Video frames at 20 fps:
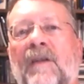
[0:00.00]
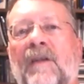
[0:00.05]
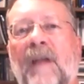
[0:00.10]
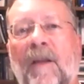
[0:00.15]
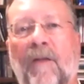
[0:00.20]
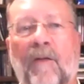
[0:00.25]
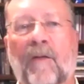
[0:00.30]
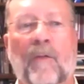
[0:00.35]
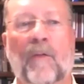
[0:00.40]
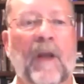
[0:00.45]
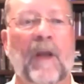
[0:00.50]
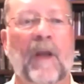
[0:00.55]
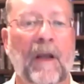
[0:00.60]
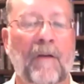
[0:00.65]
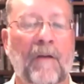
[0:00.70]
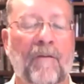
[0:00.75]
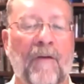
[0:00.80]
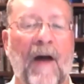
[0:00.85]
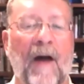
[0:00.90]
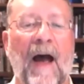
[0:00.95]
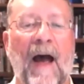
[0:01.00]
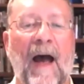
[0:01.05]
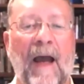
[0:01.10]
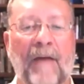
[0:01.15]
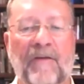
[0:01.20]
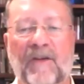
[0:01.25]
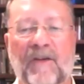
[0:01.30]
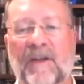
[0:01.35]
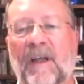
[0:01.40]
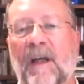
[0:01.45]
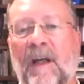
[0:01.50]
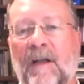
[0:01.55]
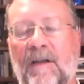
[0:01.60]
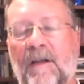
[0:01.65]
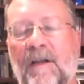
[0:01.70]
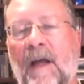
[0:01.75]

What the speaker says: and then 3, 5, 6.